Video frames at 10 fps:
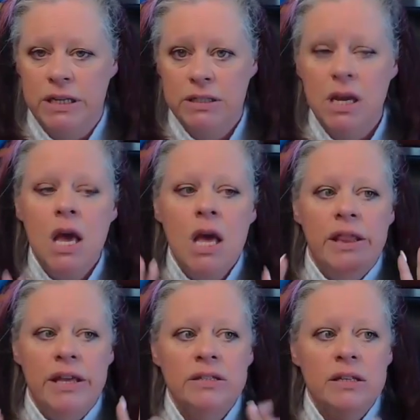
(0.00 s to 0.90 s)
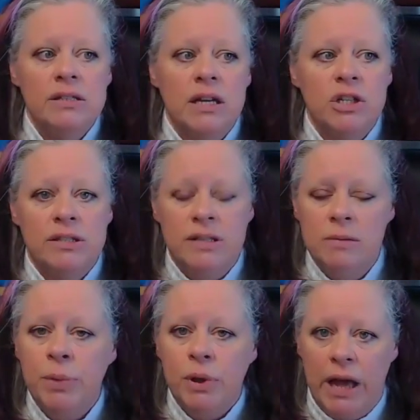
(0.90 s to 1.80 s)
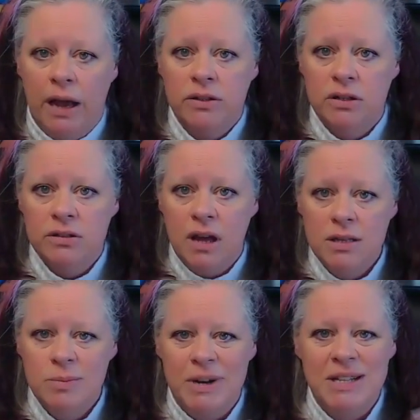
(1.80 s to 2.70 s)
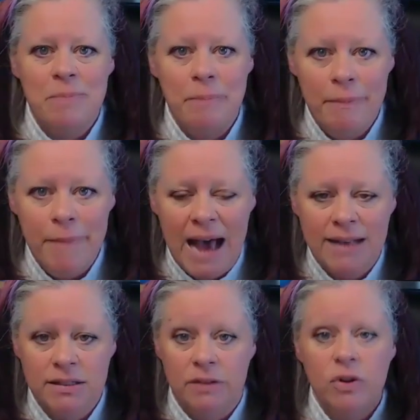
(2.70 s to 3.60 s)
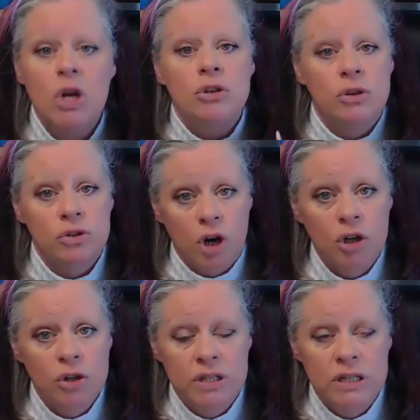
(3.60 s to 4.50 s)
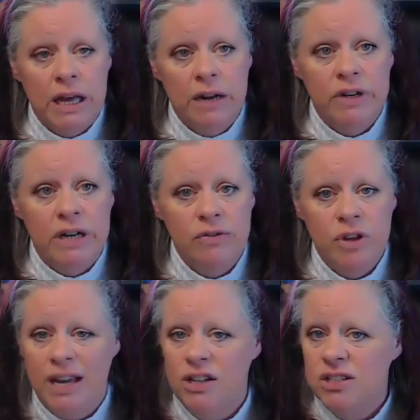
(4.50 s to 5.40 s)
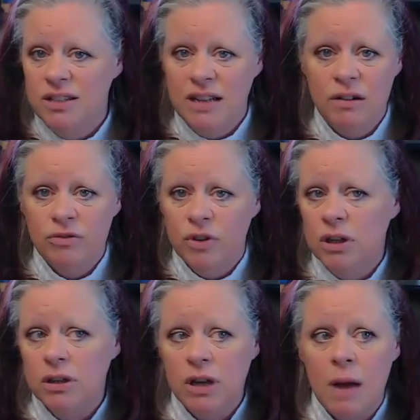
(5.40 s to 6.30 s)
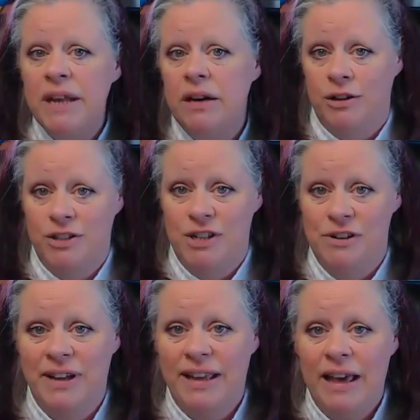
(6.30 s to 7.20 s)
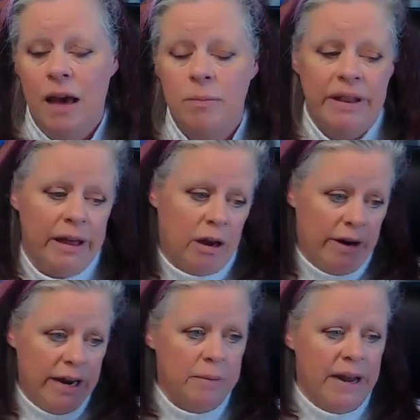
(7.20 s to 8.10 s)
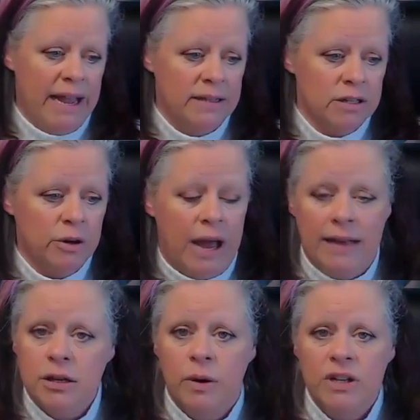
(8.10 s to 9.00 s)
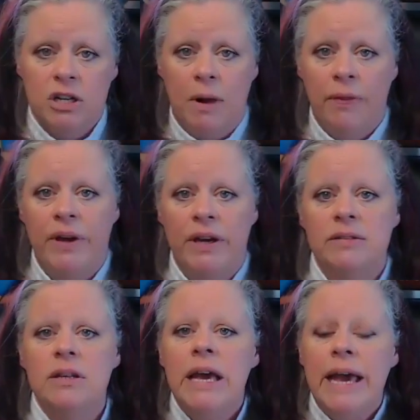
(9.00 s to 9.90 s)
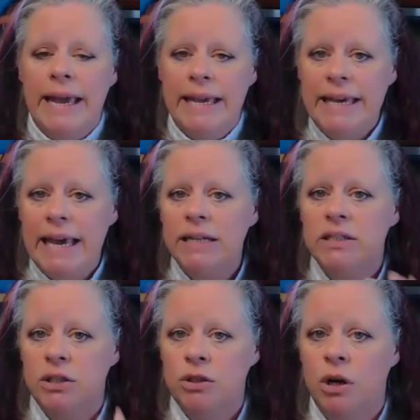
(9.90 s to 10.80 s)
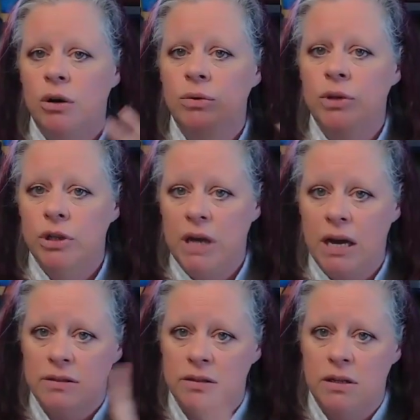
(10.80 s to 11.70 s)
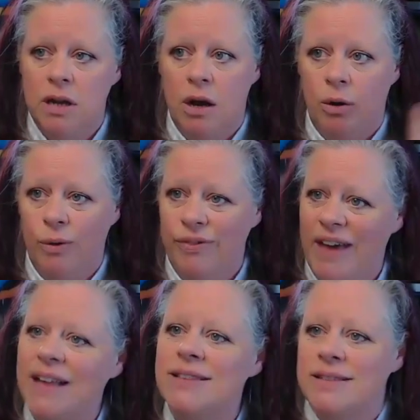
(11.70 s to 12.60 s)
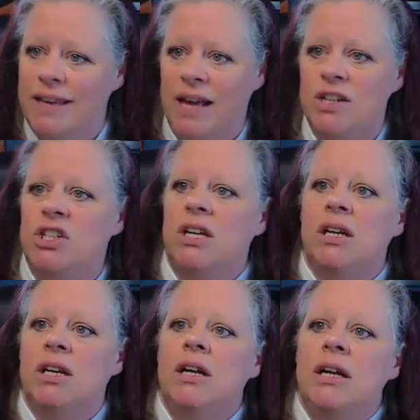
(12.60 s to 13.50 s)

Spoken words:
this. This is such a simple exercise, but it's massive. So start using that every day if you can. Just sit down for a minute or two and be like, all right, I want to ask a question about this, and get to know your yes and no. That's catchy.